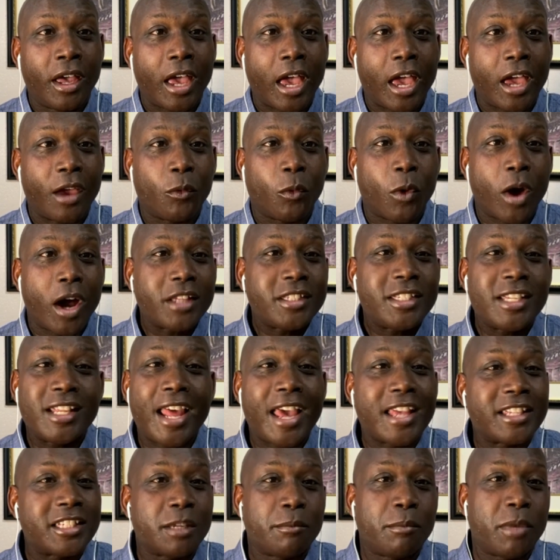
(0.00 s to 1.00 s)
And Watson
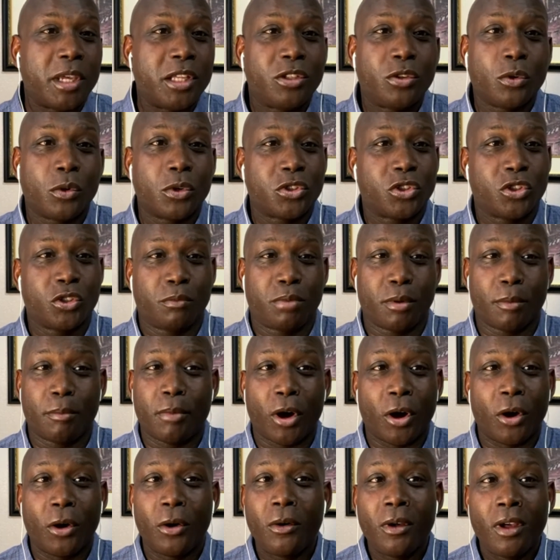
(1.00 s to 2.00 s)
hasn't been to a Super
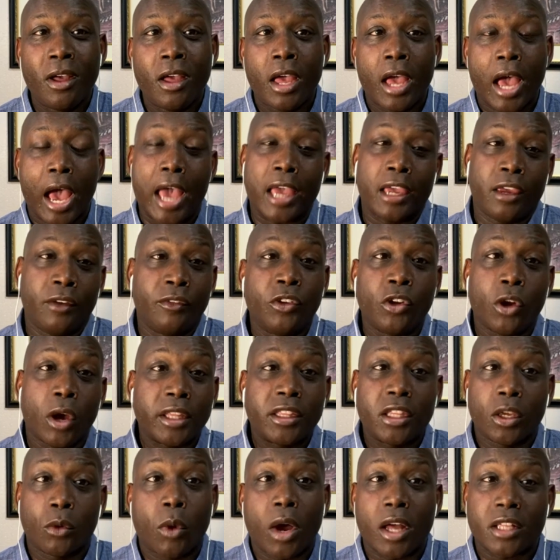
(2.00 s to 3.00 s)
Bowl. Even though I
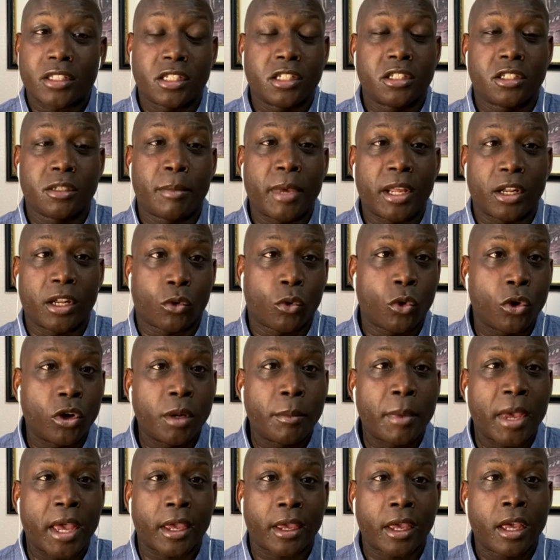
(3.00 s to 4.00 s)
think Watson's a better
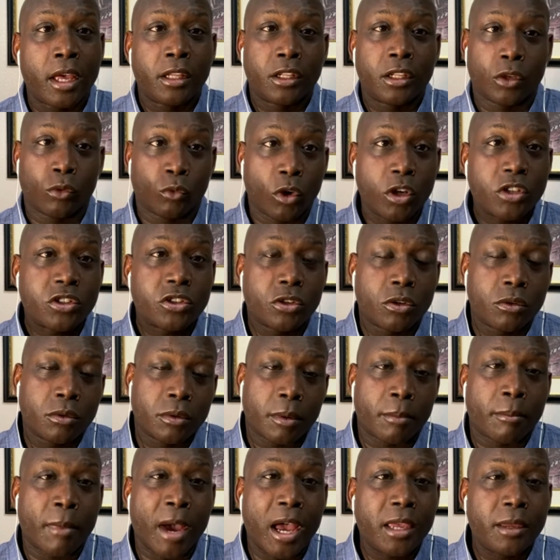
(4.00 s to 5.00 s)
quarterback than Russell,
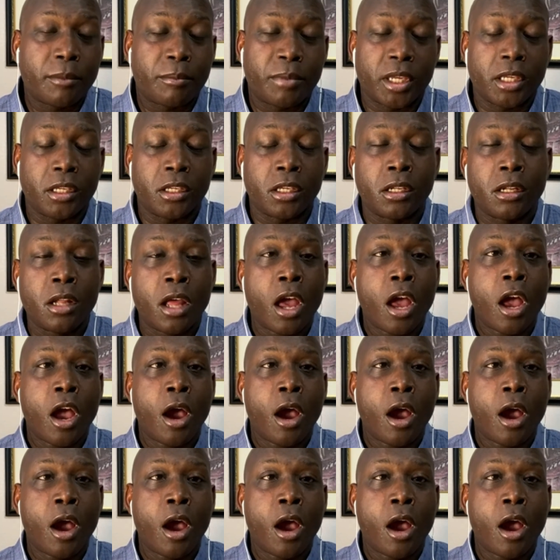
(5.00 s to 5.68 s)
in my opinion.